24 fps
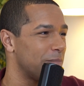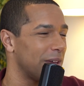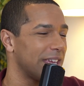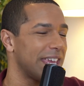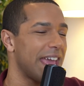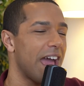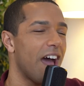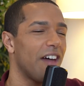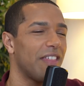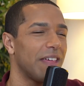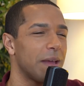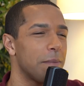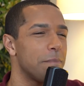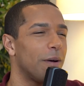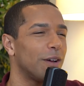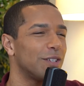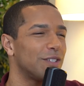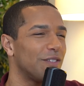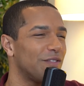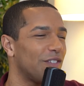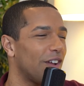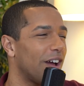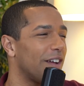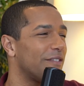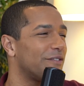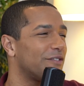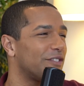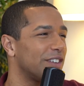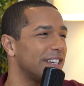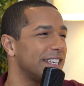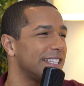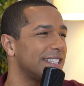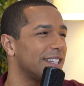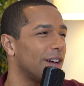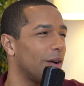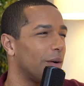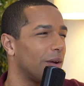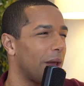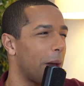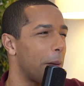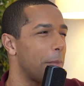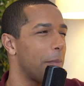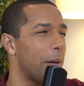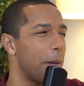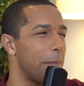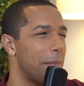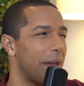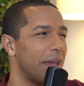but yeah, I think butterfly and freestyle are like
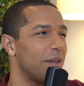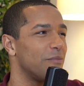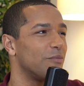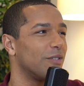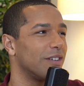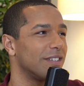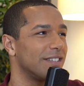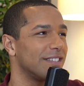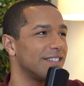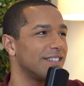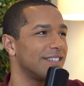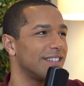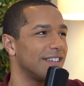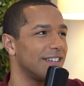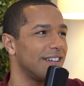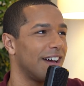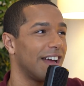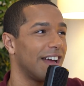my main ones that